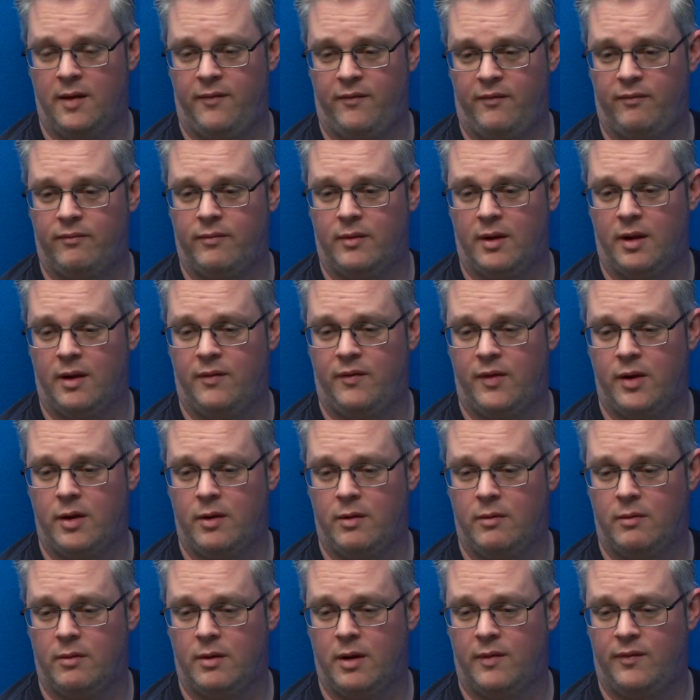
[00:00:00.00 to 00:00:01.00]
if
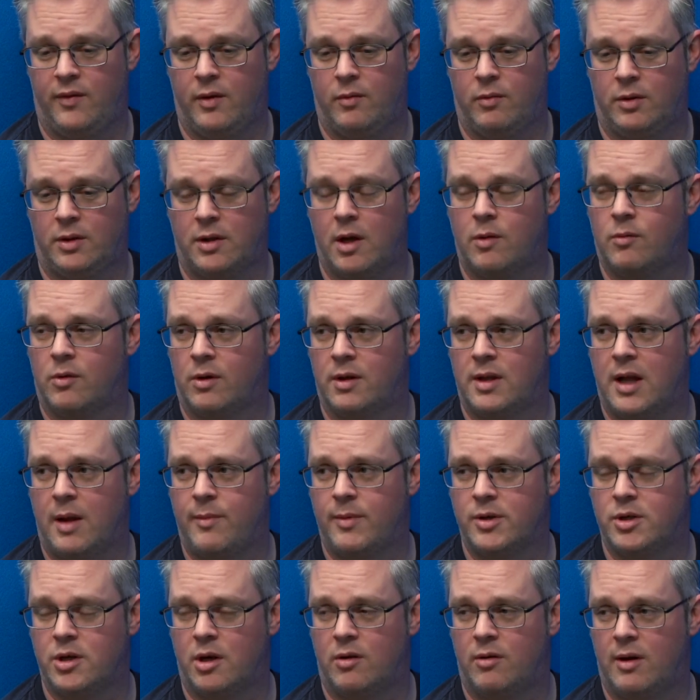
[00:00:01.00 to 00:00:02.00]
you don't want to
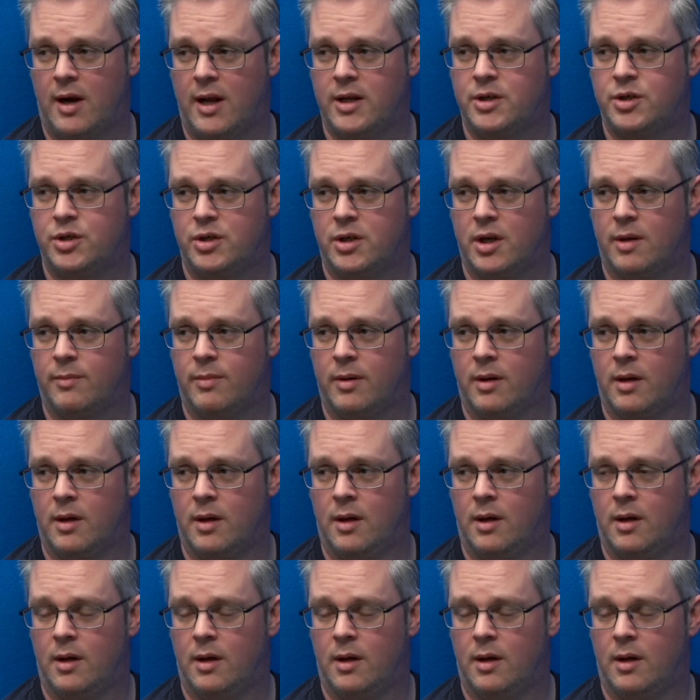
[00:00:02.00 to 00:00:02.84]
damage our relationship,